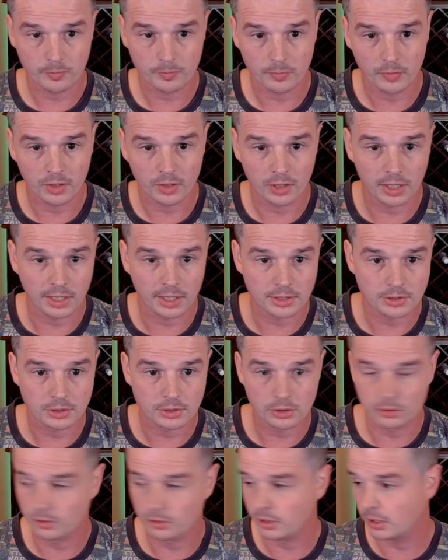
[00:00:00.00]
All right,
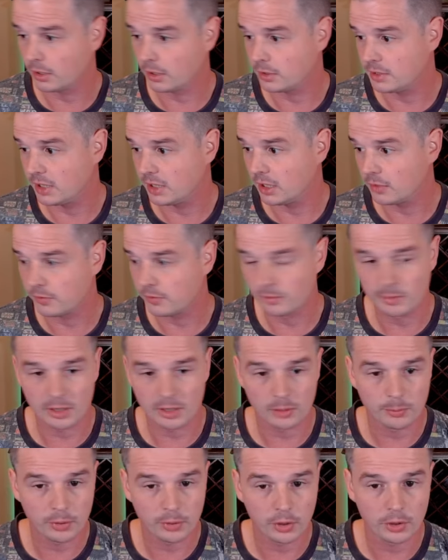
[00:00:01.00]
so another tower from our
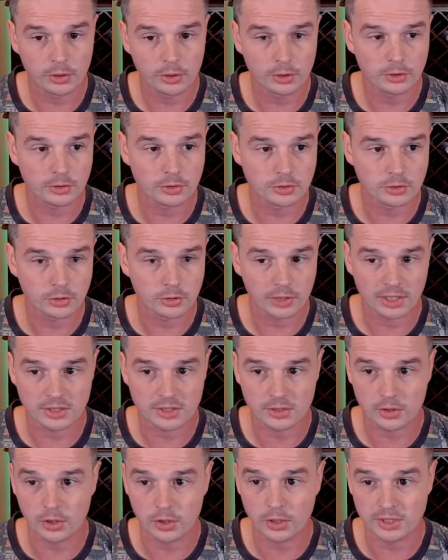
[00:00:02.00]
opponent. So that's
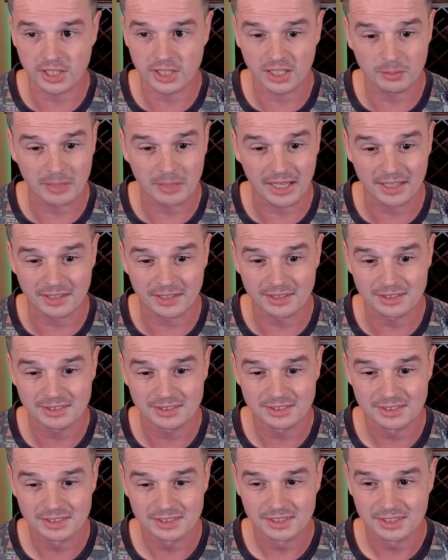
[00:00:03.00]
13 mana.
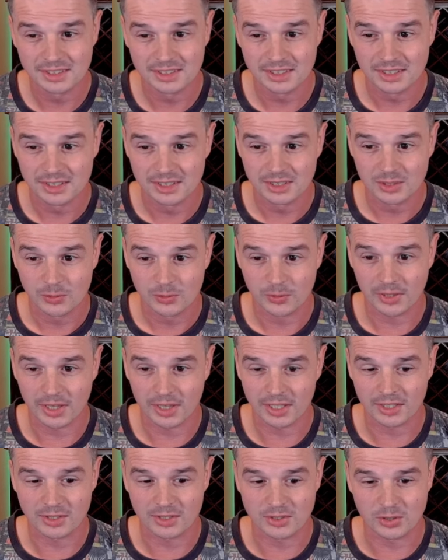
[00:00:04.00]
What are they
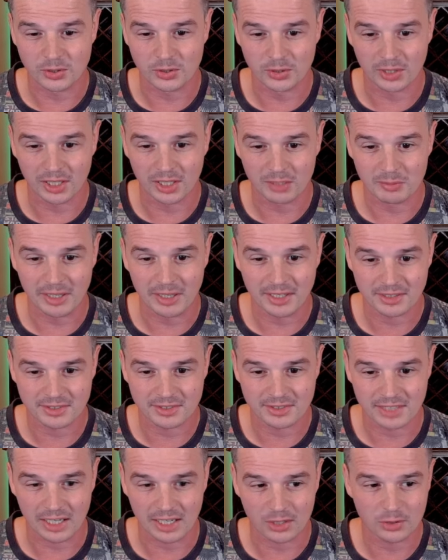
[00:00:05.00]
going to do? Like make us
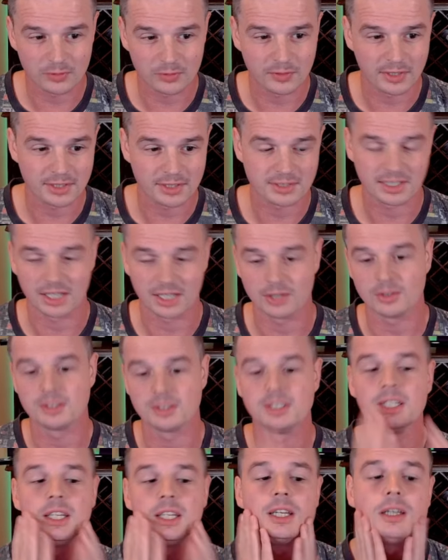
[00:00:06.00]
sacrifice Gadok
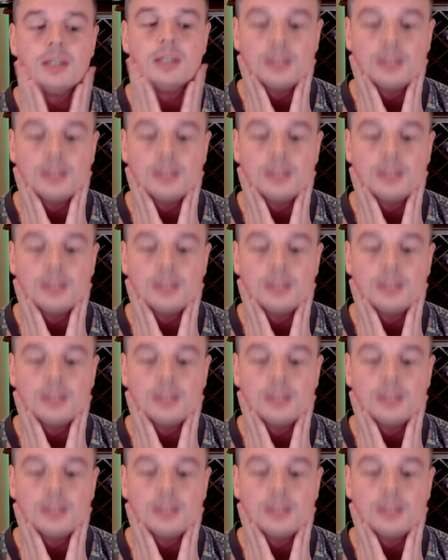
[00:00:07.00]
Teague?